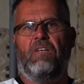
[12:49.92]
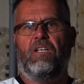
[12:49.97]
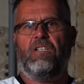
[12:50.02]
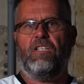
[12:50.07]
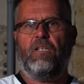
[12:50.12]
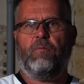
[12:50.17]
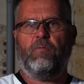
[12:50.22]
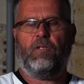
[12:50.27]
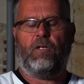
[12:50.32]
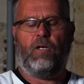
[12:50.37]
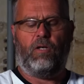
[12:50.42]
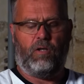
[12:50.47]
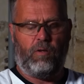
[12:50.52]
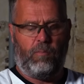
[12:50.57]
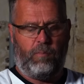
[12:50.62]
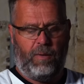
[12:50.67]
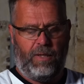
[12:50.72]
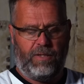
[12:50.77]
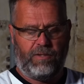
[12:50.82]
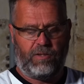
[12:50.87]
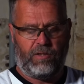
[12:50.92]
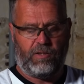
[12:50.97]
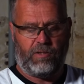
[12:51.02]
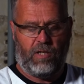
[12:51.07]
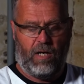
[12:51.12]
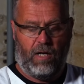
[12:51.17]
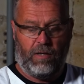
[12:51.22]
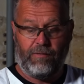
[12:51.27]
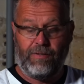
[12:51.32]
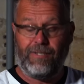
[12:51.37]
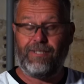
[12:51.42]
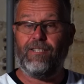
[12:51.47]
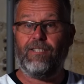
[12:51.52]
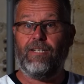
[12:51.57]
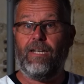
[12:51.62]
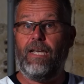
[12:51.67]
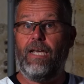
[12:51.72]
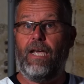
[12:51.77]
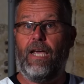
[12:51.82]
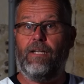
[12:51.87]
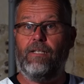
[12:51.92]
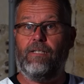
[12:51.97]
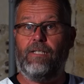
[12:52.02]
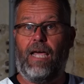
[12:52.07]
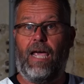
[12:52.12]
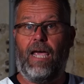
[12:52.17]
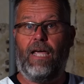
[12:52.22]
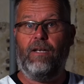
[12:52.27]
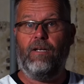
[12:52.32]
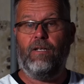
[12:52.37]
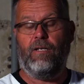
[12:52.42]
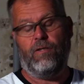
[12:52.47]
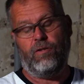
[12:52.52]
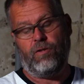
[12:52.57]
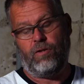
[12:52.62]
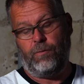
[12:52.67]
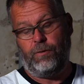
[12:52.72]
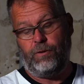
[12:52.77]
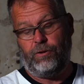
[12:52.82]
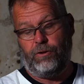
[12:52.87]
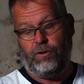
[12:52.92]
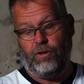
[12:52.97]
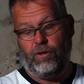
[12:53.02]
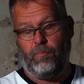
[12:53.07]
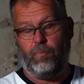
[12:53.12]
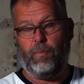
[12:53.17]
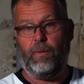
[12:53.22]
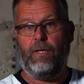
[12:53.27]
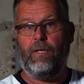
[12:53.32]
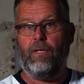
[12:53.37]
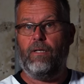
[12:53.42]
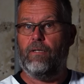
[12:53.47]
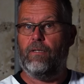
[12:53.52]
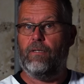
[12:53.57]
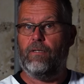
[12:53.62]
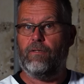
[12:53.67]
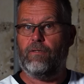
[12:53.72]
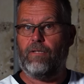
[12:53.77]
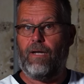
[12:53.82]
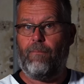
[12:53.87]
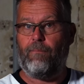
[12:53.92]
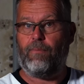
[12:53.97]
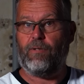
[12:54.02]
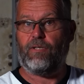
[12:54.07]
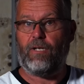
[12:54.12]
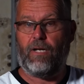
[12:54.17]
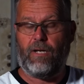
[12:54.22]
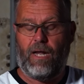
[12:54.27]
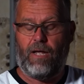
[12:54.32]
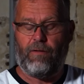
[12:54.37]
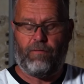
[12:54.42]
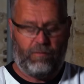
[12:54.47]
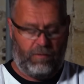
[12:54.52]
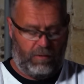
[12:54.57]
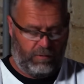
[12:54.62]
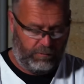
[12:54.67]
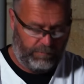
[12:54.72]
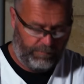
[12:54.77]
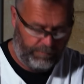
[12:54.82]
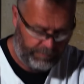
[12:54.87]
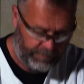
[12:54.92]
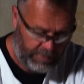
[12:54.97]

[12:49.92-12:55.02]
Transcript: seems like a good place to start. This is E N ten, so it should be ten percent ethanol.